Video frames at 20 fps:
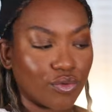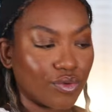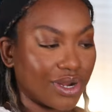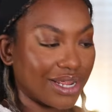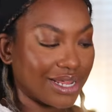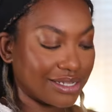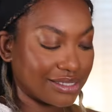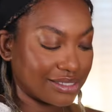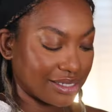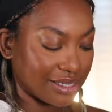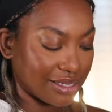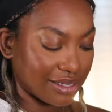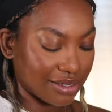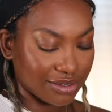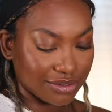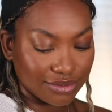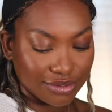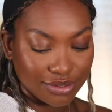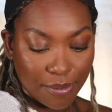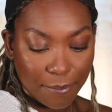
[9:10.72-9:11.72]
red tint,
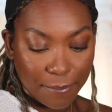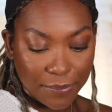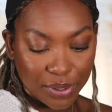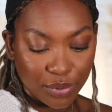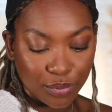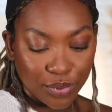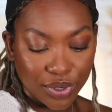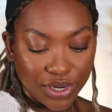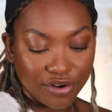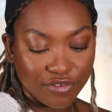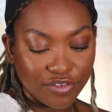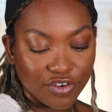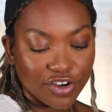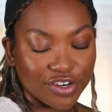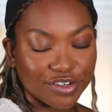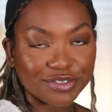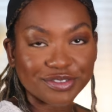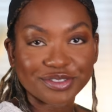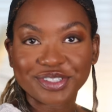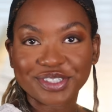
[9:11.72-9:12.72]
but
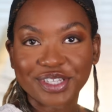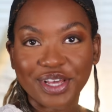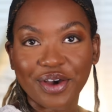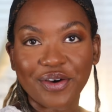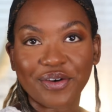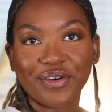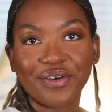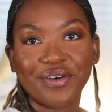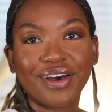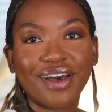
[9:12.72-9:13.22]
whatever. So